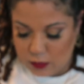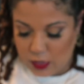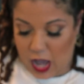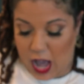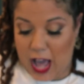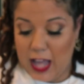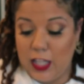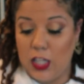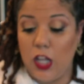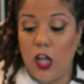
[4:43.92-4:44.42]

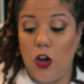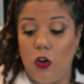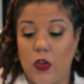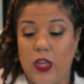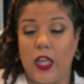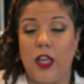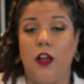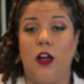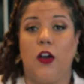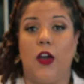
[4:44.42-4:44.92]
I
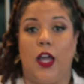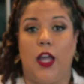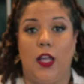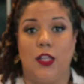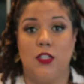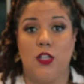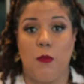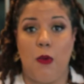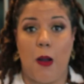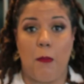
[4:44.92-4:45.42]
low-key, okay,
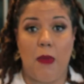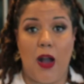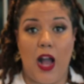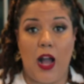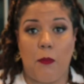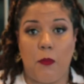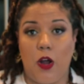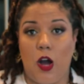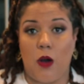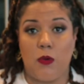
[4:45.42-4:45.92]
so my
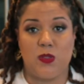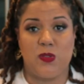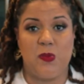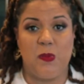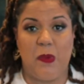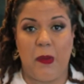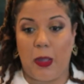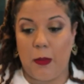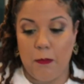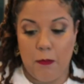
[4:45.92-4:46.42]
mom would always
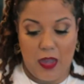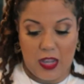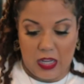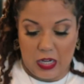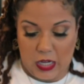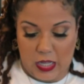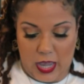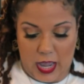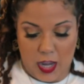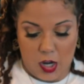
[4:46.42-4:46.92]
be making
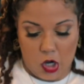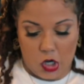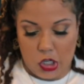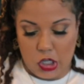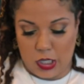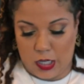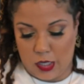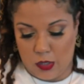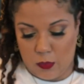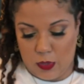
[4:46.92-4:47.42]
a cake or
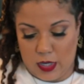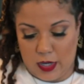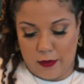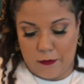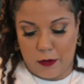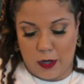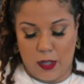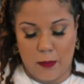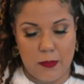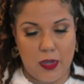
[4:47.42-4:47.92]
cooking or
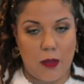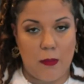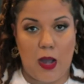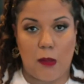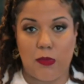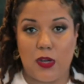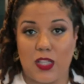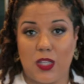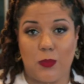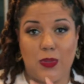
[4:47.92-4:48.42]
whatever, and me and my
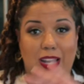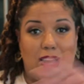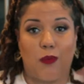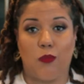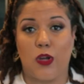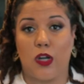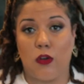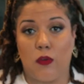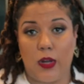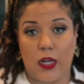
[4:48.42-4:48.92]
brother would like
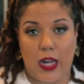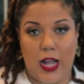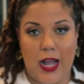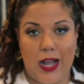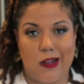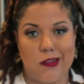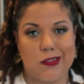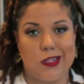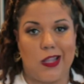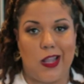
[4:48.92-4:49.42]
run around the
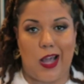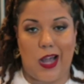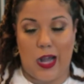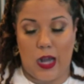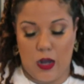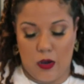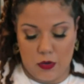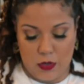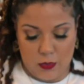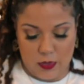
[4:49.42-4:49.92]
house
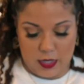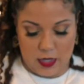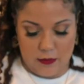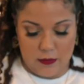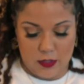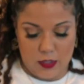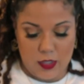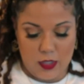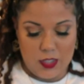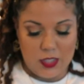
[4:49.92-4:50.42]
loud or
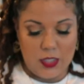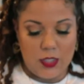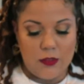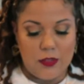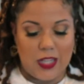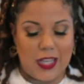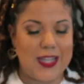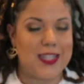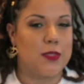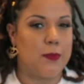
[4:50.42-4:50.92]
whatever.
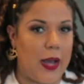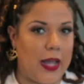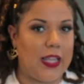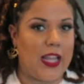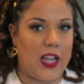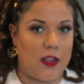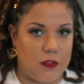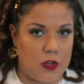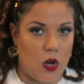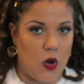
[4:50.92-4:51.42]
It is my
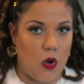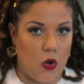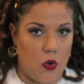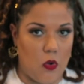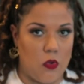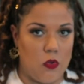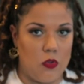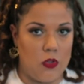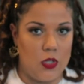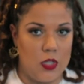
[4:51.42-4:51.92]
life goal
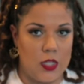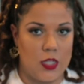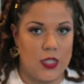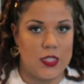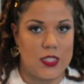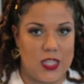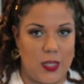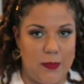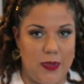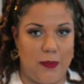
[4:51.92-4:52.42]

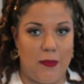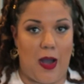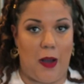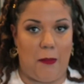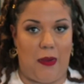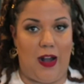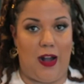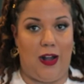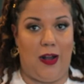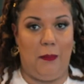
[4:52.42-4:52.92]
to be my
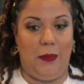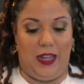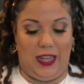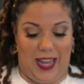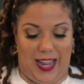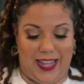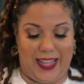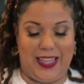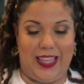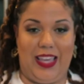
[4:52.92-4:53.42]
mom and
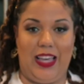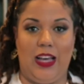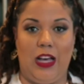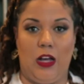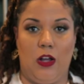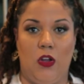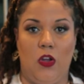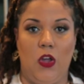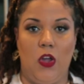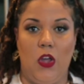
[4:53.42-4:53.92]
like
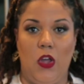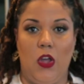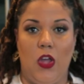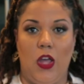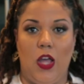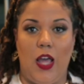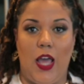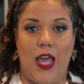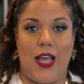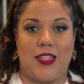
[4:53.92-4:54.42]
yell
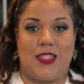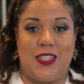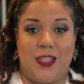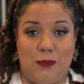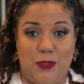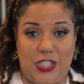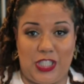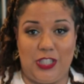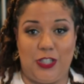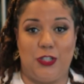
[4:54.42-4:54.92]
at some
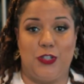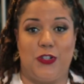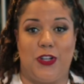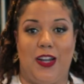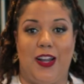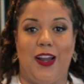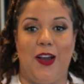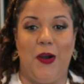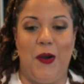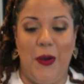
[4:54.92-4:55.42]

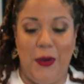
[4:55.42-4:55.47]
children